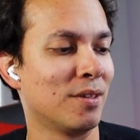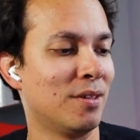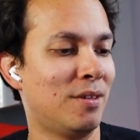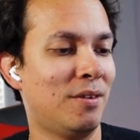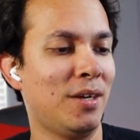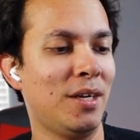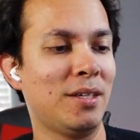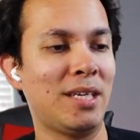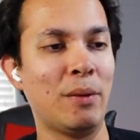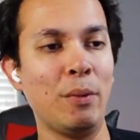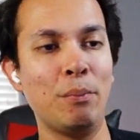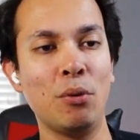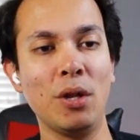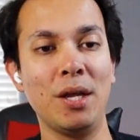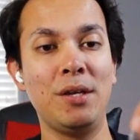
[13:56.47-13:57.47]
All right. Can we
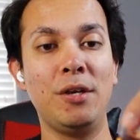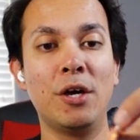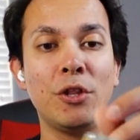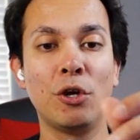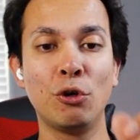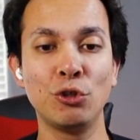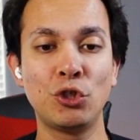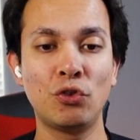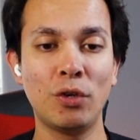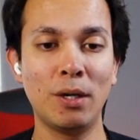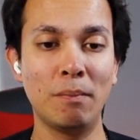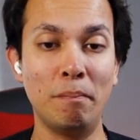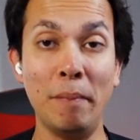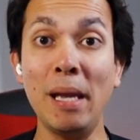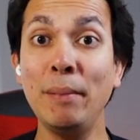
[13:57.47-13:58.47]
pull another ultra rare?
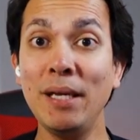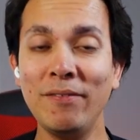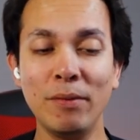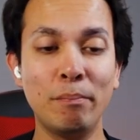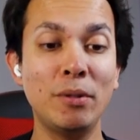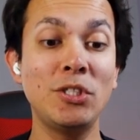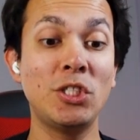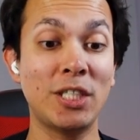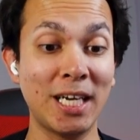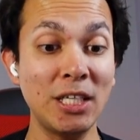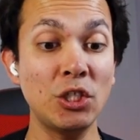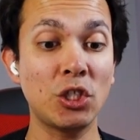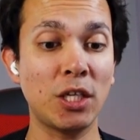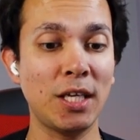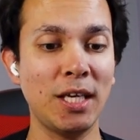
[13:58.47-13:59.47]
Maybe even
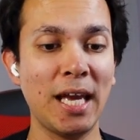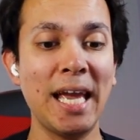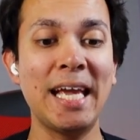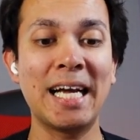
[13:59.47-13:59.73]
potentially a